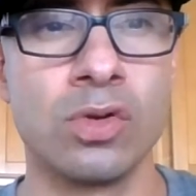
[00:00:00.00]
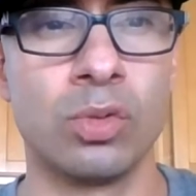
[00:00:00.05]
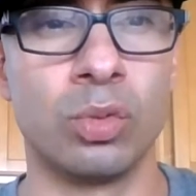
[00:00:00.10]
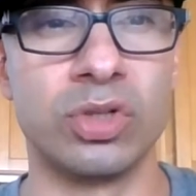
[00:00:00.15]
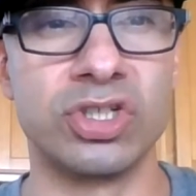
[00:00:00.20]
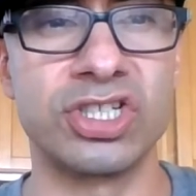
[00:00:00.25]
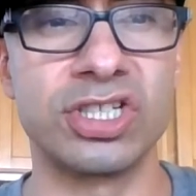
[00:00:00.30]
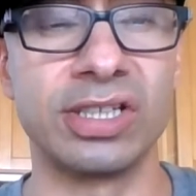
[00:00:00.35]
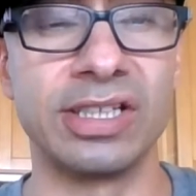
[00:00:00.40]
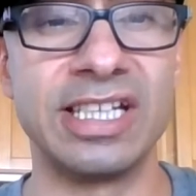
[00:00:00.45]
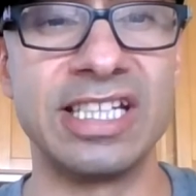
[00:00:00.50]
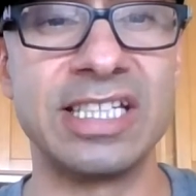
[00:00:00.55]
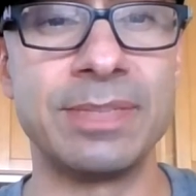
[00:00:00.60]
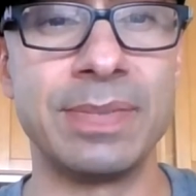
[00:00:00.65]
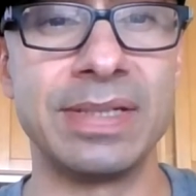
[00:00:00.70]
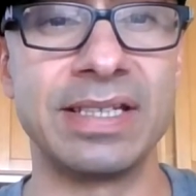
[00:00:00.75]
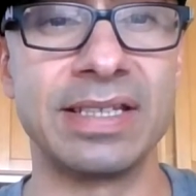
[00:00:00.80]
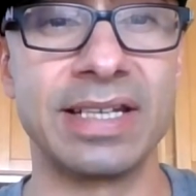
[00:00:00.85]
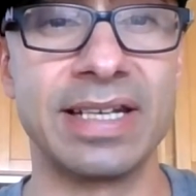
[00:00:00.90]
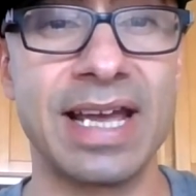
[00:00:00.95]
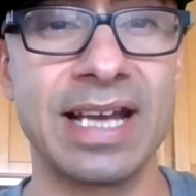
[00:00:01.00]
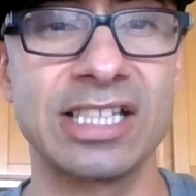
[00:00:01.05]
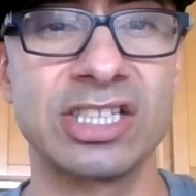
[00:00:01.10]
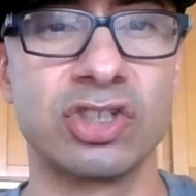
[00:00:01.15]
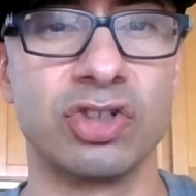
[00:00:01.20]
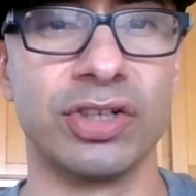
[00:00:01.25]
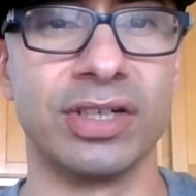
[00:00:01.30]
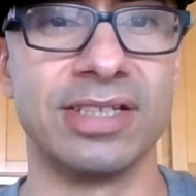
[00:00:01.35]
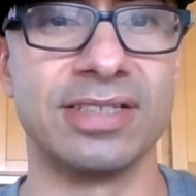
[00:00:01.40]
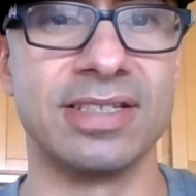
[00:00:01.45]
Which leads me to the
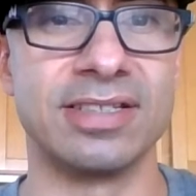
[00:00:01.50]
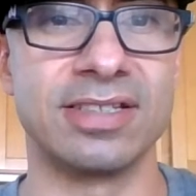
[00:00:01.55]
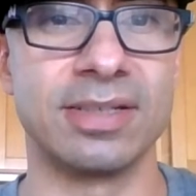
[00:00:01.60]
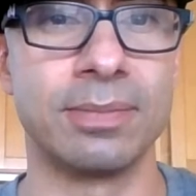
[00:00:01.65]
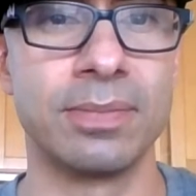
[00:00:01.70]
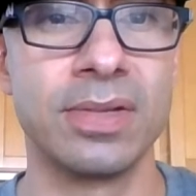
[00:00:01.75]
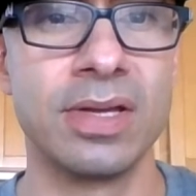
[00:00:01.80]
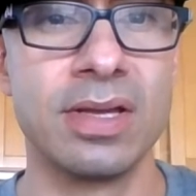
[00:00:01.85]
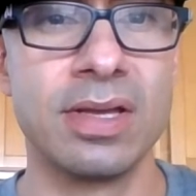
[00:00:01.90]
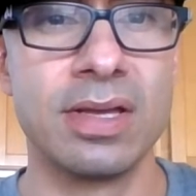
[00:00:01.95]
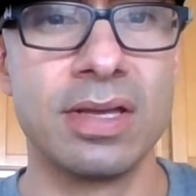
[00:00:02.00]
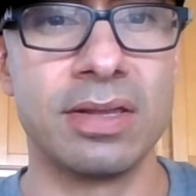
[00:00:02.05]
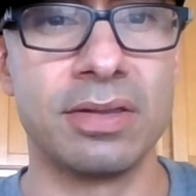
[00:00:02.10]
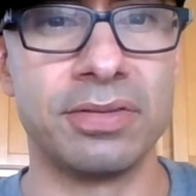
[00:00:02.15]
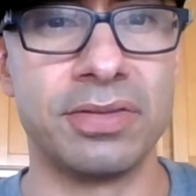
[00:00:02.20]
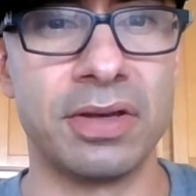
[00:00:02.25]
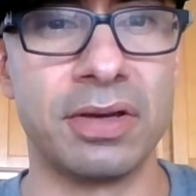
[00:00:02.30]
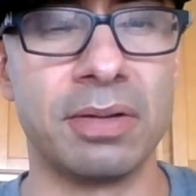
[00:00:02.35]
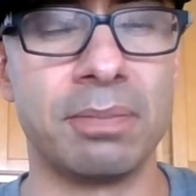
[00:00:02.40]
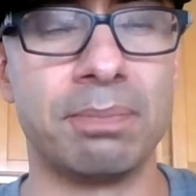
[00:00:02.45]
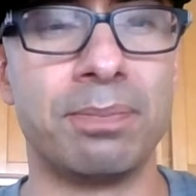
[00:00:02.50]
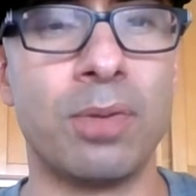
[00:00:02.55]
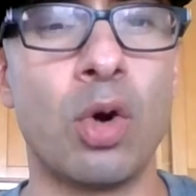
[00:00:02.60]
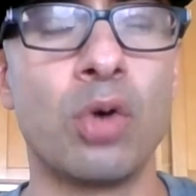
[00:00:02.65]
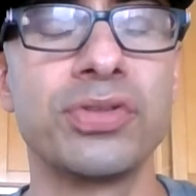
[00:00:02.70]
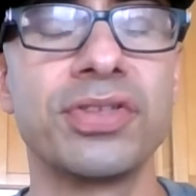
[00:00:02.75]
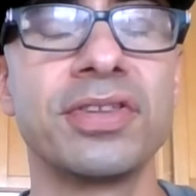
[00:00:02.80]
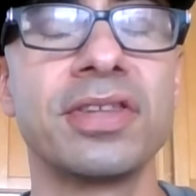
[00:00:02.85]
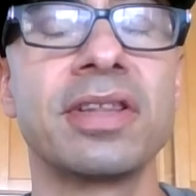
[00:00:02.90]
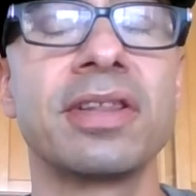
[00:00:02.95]
next criticism: the
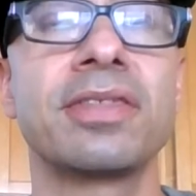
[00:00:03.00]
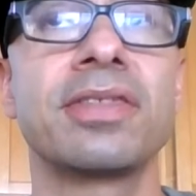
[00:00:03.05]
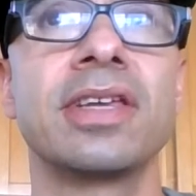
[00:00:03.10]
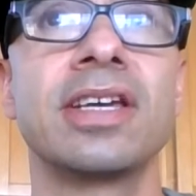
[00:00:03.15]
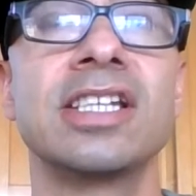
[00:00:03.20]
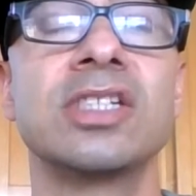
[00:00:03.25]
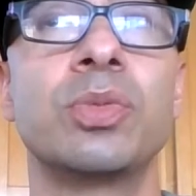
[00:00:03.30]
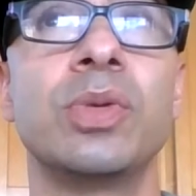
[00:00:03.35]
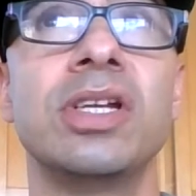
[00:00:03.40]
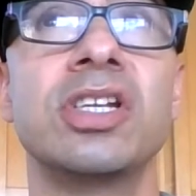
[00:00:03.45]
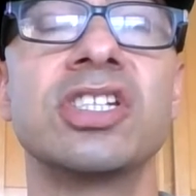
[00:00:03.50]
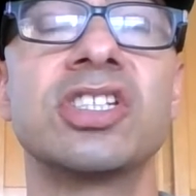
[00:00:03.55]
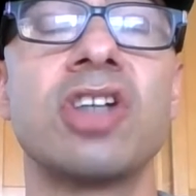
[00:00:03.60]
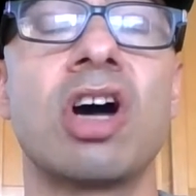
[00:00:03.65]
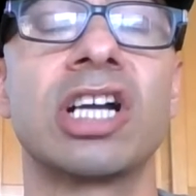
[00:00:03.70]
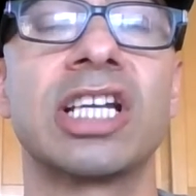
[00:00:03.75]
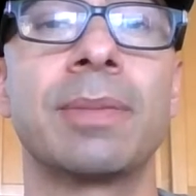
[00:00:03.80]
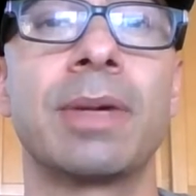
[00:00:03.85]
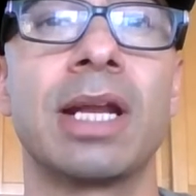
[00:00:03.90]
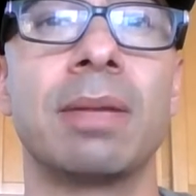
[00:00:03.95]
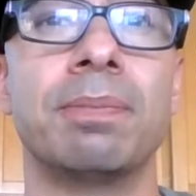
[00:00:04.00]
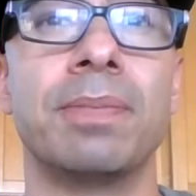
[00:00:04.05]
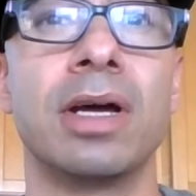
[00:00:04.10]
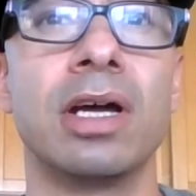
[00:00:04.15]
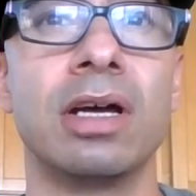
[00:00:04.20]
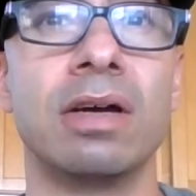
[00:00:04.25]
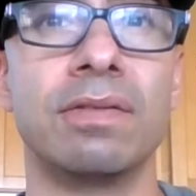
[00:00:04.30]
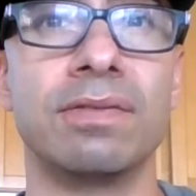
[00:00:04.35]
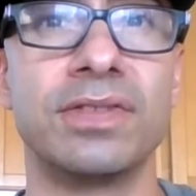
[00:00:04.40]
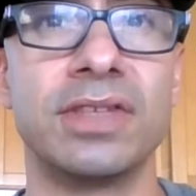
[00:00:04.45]
both of the things we just talked about
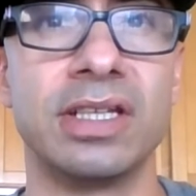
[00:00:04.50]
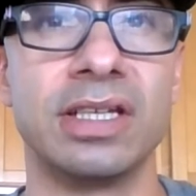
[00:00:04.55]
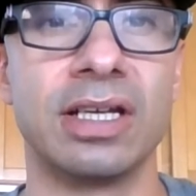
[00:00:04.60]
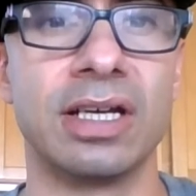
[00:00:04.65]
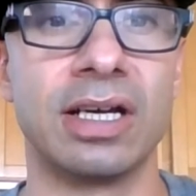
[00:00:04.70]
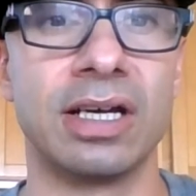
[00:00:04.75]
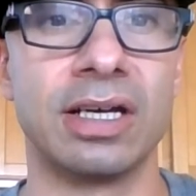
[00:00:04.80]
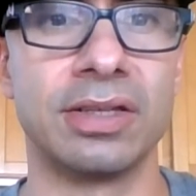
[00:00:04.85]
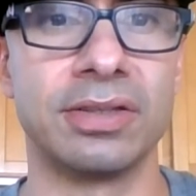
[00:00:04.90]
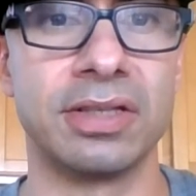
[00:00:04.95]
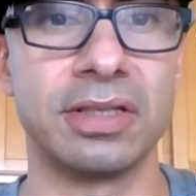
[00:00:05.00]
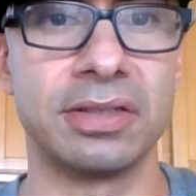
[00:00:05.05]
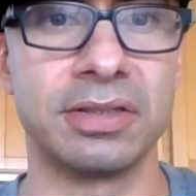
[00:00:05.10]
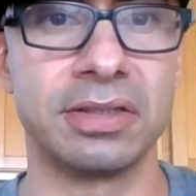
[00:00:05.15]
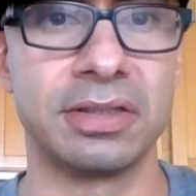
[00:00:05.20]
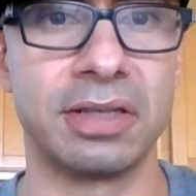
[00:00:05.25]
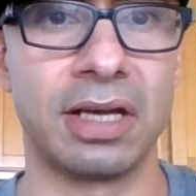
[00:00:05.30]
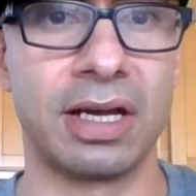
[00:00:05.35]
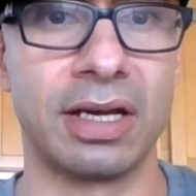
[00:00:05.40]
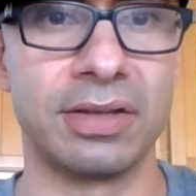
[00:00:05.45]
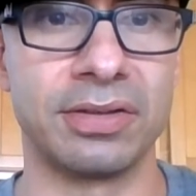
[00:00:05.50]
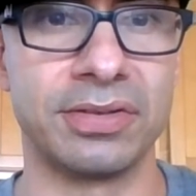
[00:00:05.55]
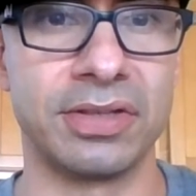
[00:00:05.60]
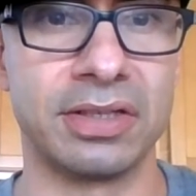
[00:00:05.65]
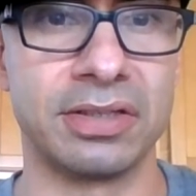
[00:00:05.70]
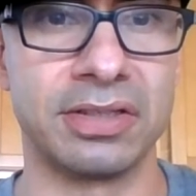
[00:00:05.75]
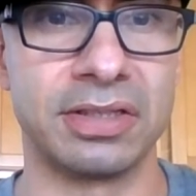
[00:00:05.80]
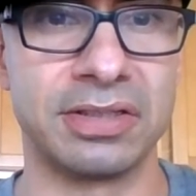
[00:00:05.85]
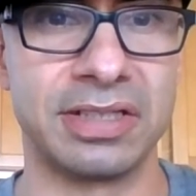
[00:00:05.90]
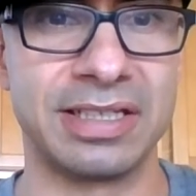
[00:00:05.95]
above, the uh, the, uh,
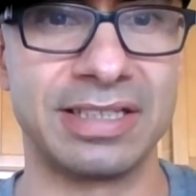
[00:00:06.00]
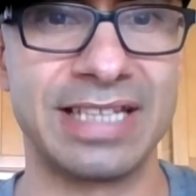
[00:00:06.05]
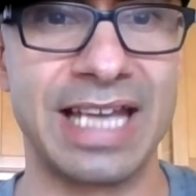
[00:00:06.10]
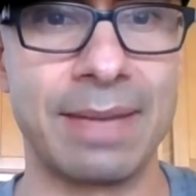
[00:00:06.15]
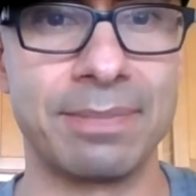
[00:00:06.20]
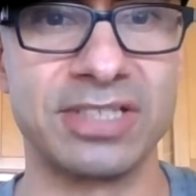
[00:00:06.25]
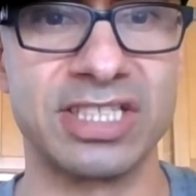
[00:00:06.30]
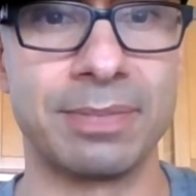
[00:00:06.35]
the the attempts